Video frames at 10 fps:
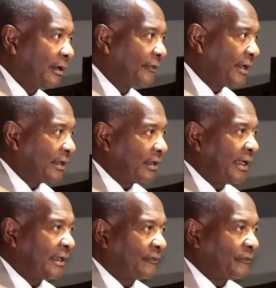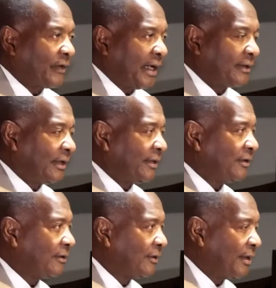They didn't like the fact
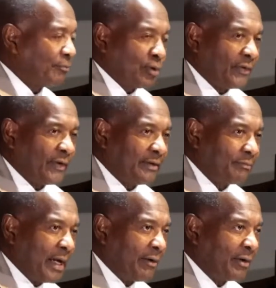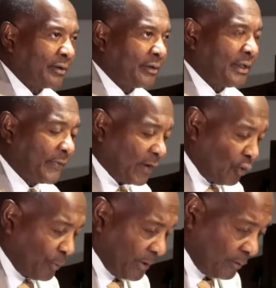that their brother had married an
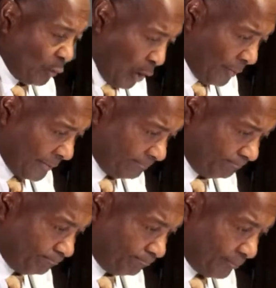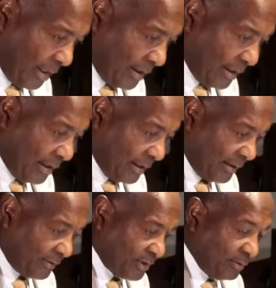Ethiopian woman.
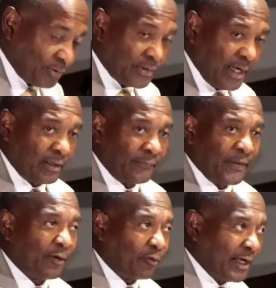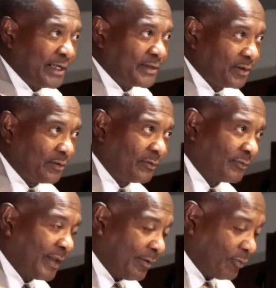She was not of their race, so
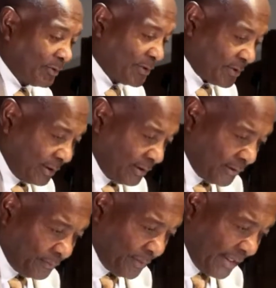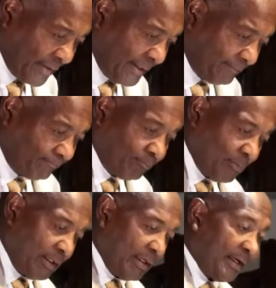they were disturbed by that.
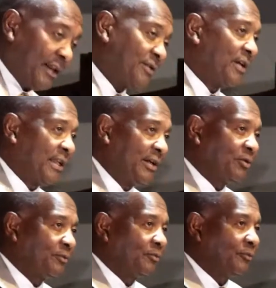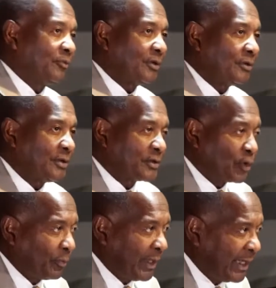And they said he was
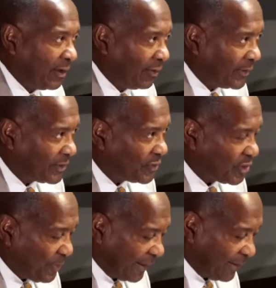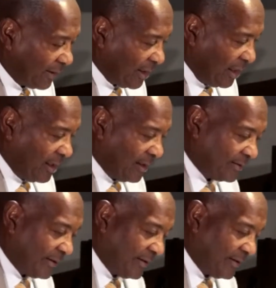disobeying or disrespecting God.